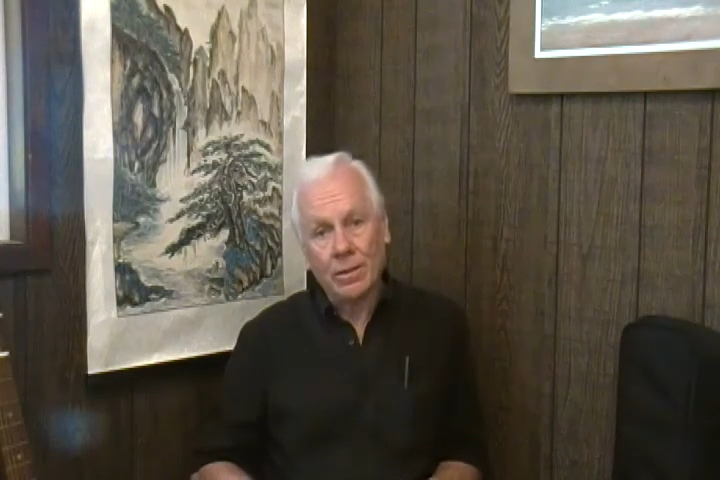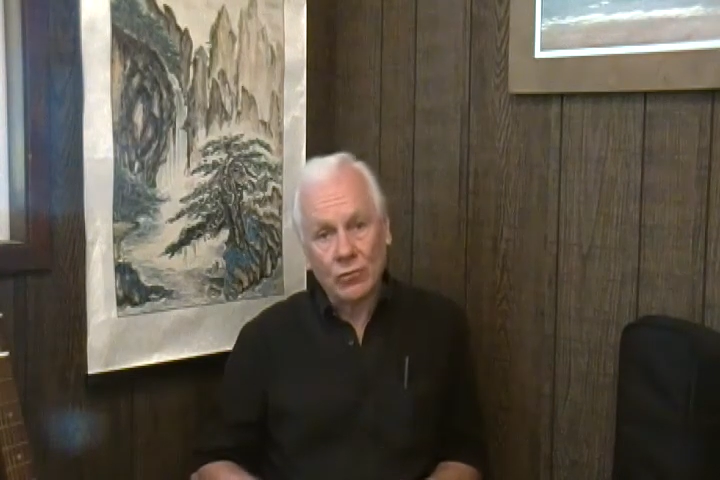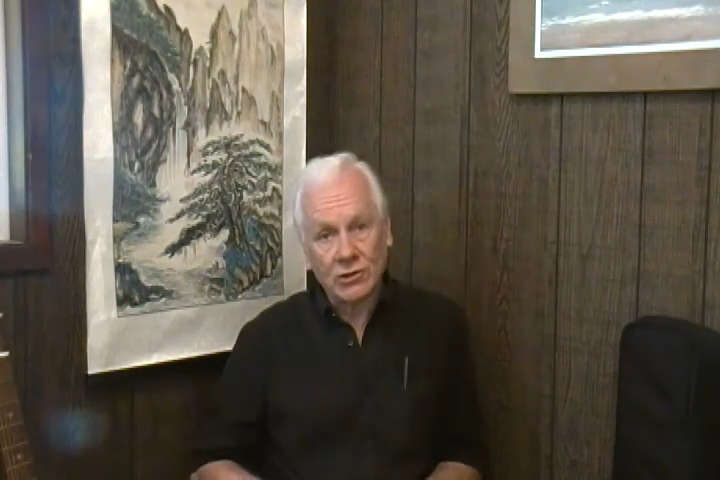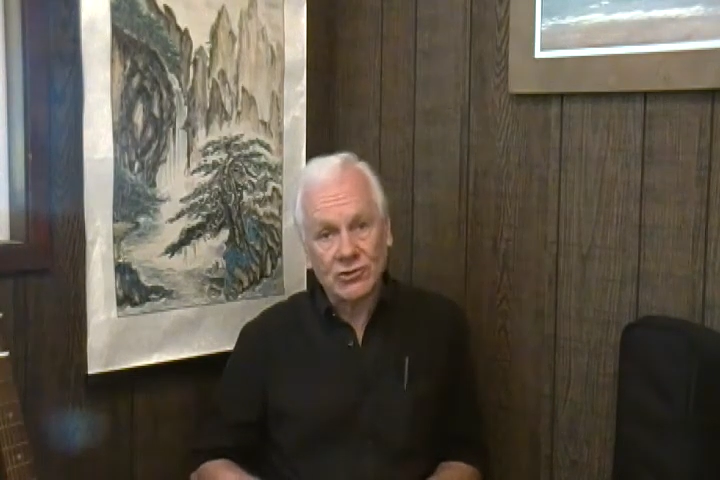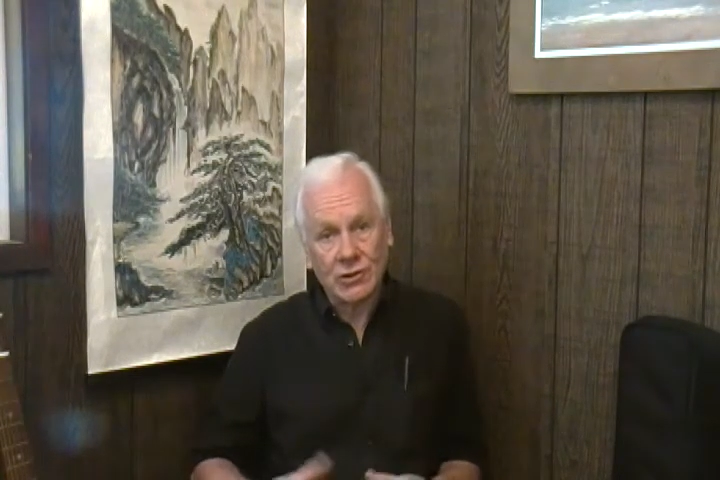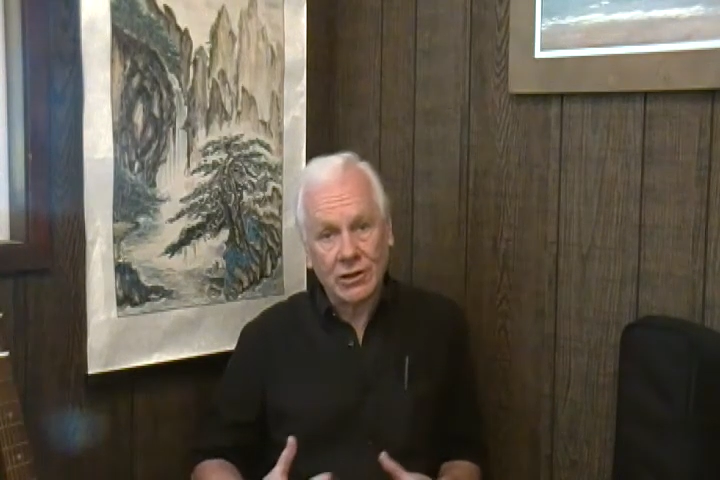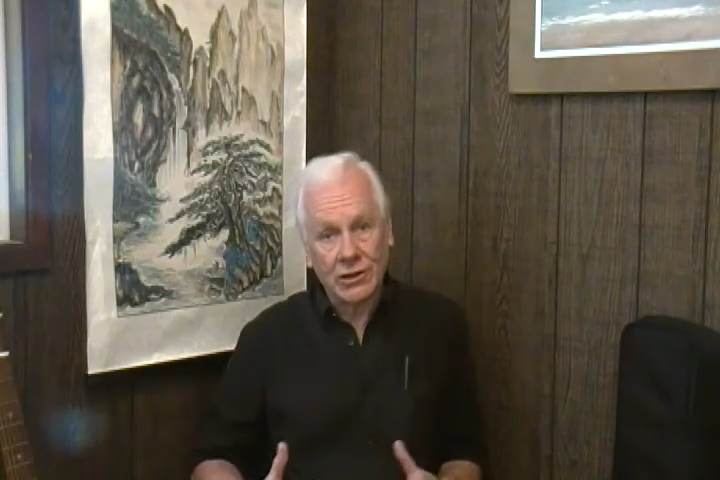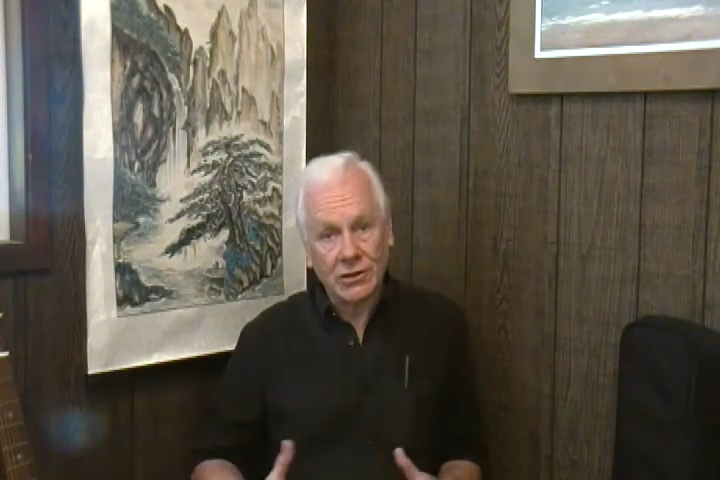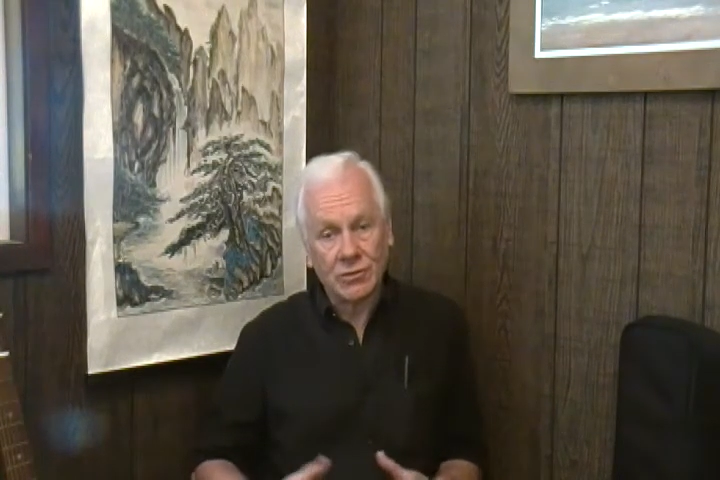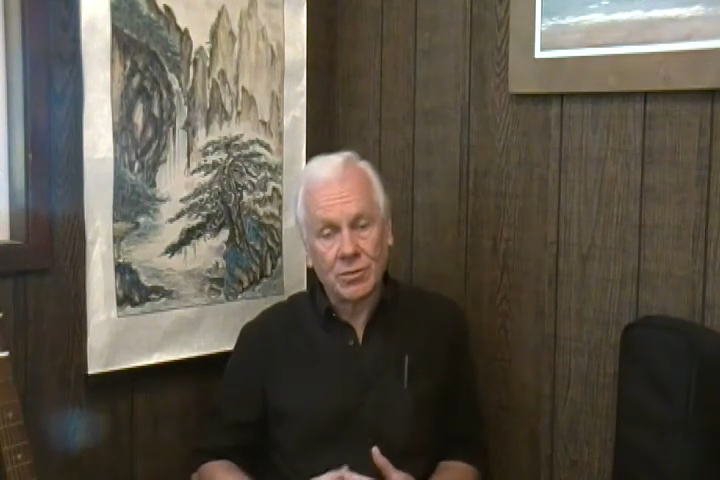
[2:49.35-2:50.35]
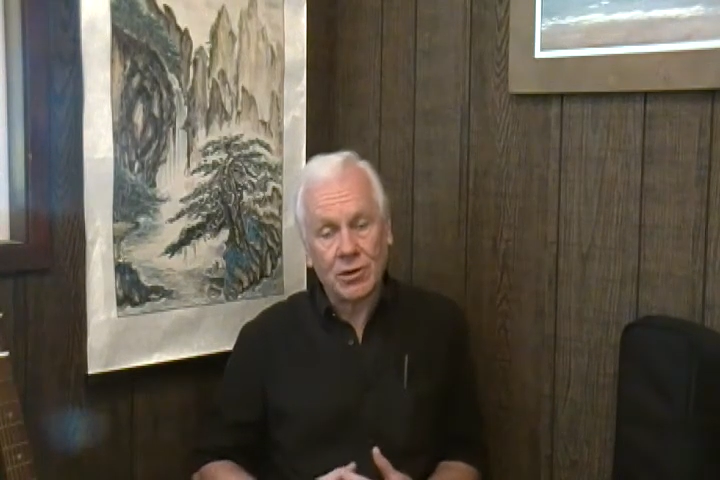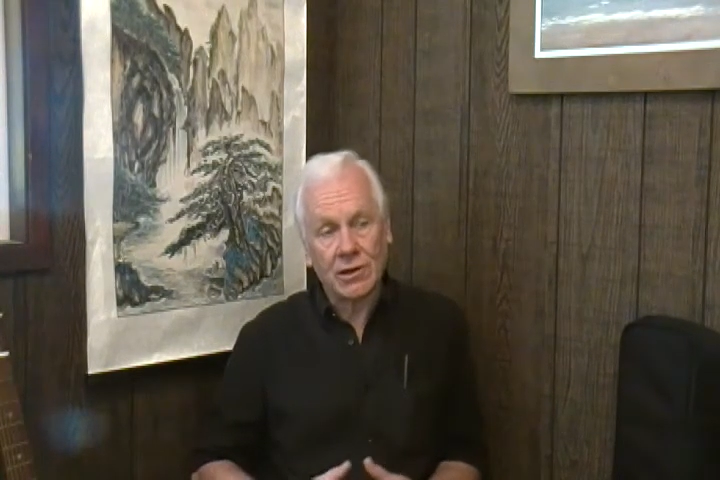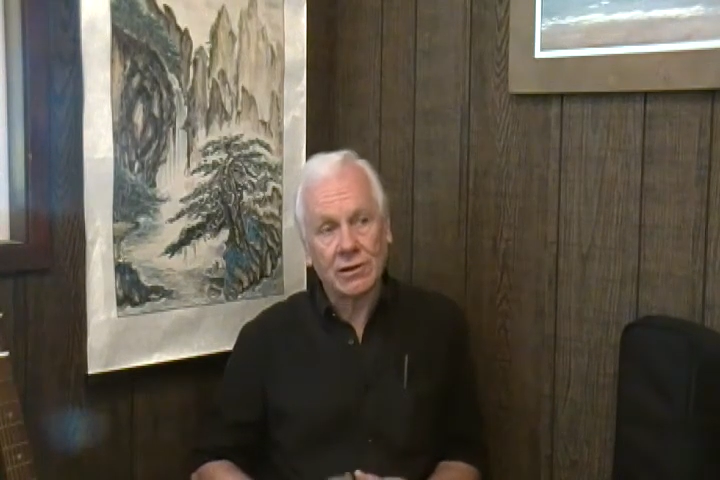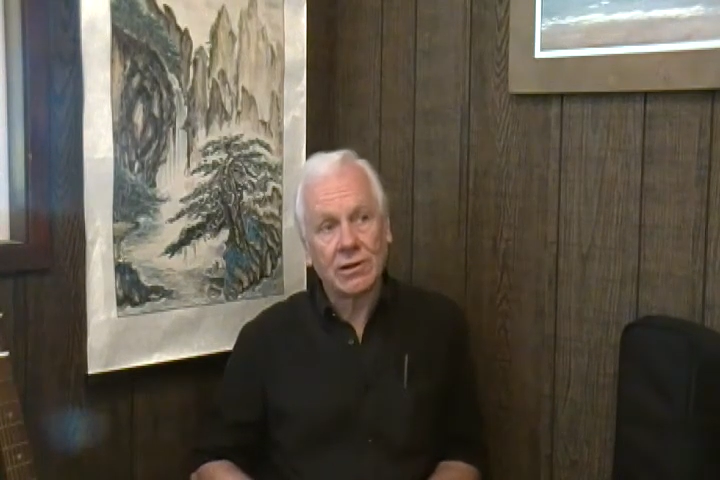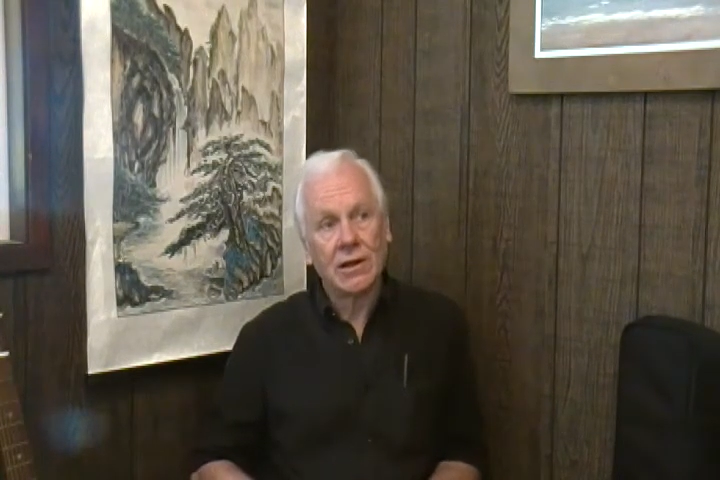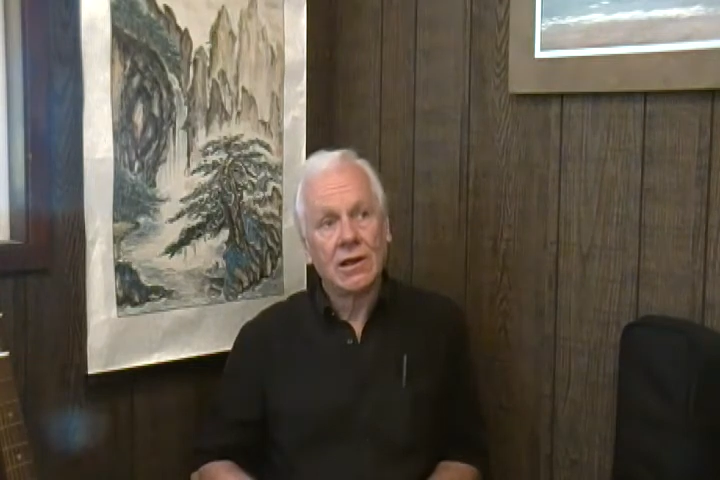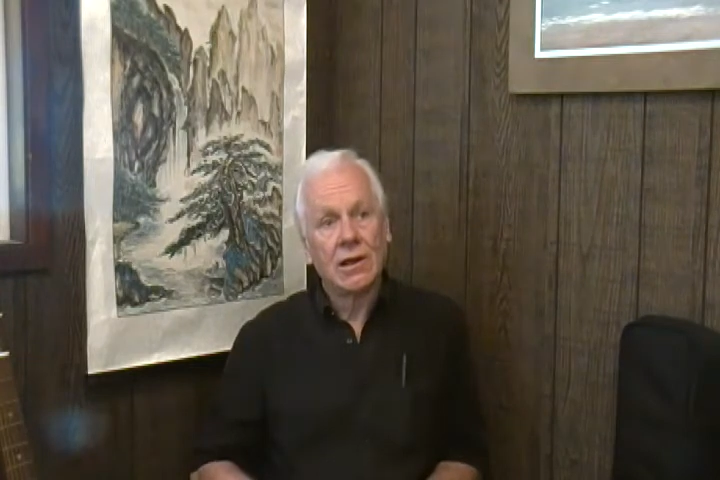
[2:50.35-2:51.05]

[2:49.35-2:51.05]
once you get into Parler.